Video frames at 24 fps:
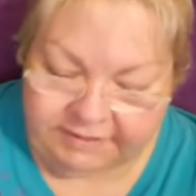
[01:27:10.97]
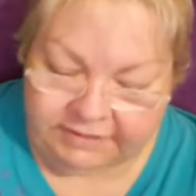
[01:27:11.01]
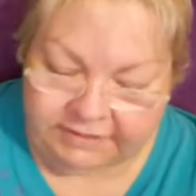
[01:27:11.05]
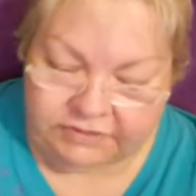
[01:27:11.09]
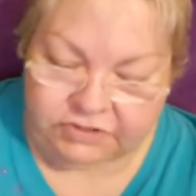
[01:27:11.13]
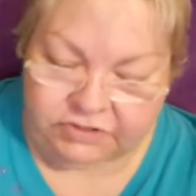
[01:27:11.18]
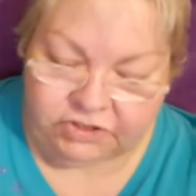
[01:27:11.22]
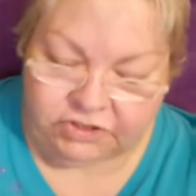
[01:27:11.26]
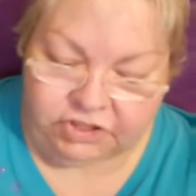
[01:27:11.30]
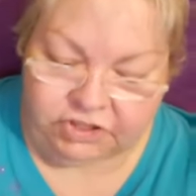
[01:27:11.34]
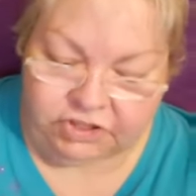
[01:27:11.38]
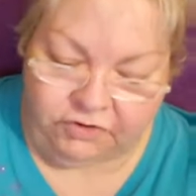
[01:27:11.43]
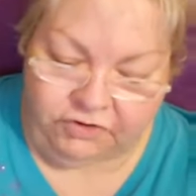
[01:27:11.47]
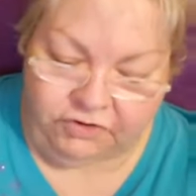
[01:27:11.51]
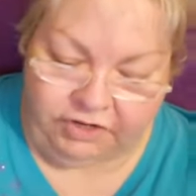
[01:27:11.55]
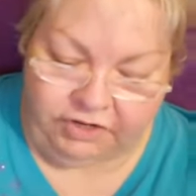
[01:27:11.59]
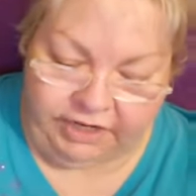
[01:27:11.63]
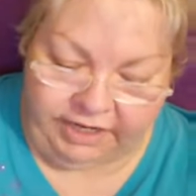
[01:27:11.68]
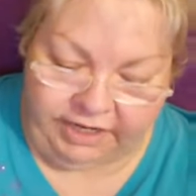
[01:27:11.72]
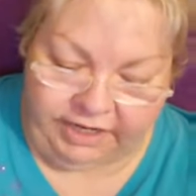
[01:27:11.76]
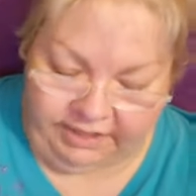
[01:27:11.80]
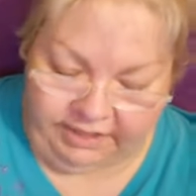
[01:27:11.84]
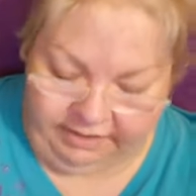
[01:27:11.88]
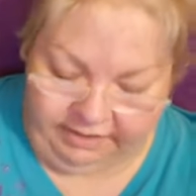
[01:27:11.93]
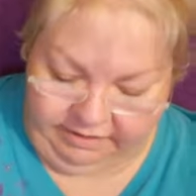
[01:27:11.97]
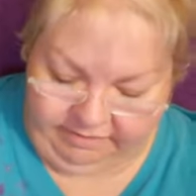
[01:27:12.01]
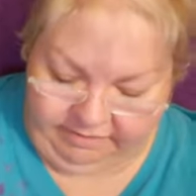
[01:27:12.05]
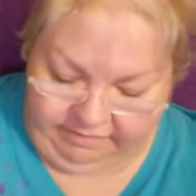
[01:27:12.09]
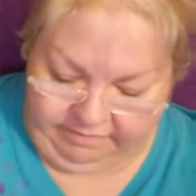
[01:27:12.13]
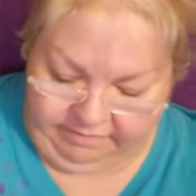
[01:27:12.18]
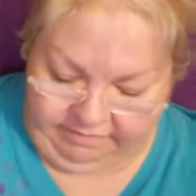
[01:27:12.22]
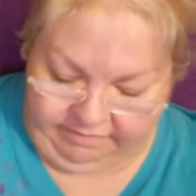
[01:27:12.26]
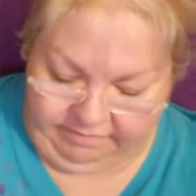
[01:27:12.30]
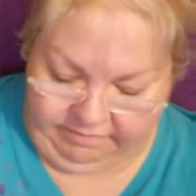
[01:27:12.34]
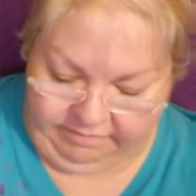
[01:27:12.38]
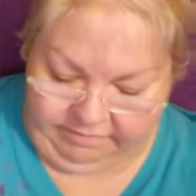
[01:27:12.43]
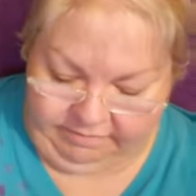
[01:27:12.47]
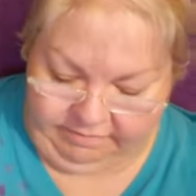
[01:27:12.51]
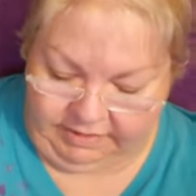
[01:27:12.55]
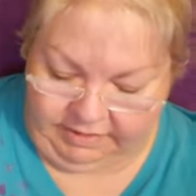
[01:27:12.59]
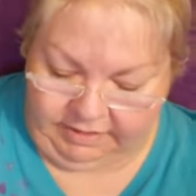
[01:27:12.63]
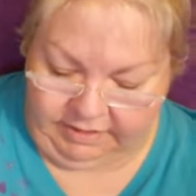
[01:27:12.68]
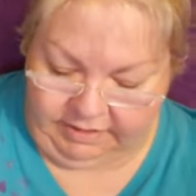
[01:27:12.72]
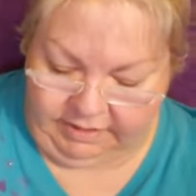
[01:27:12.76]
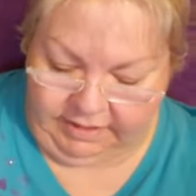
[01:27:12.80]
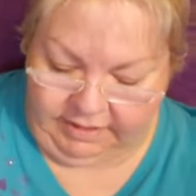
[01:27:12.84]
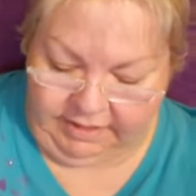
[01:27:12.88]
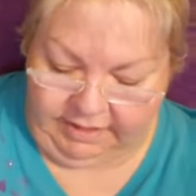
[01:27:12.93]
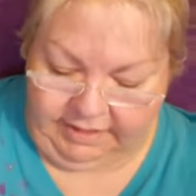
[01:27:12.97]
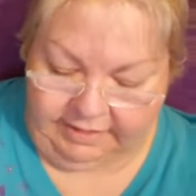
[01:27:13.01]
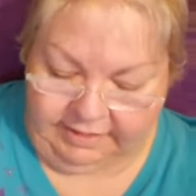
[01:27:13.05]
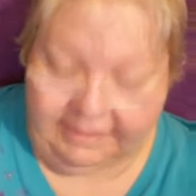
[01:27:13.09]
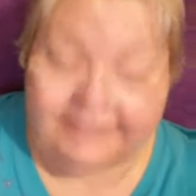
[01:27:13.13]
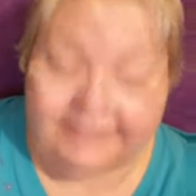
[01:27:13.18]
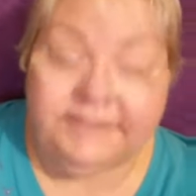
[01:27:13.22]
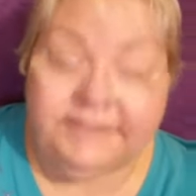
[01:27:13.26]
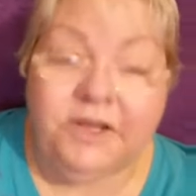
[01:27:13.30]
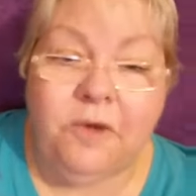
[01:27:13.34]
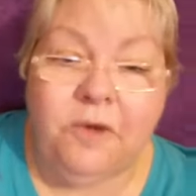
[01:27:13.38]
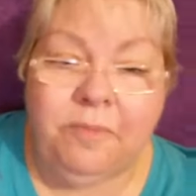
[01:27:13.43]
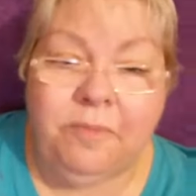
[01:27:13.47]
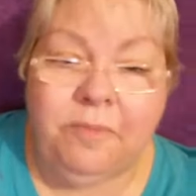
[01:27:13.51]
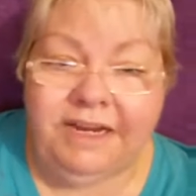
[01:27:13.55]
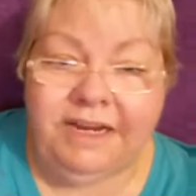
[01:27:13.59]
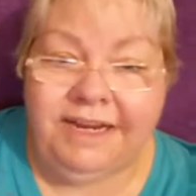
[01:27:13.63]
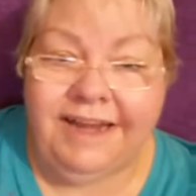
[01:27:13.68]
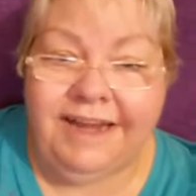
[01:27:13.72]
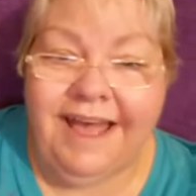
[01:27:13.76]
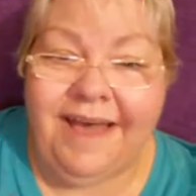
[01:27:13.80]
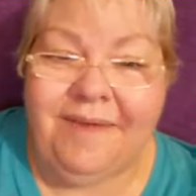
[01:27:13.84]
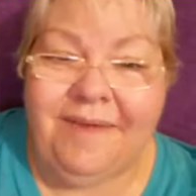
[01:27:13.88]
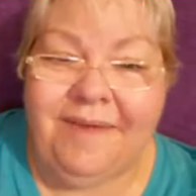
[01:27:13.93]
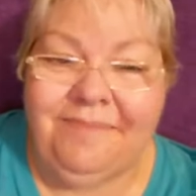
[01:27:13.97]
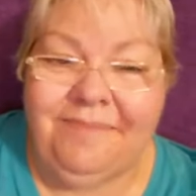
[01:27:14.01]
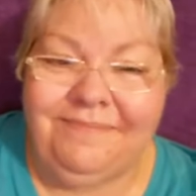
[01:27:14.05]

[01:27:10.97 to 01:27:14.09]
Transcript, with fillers: so good. Let's open it up.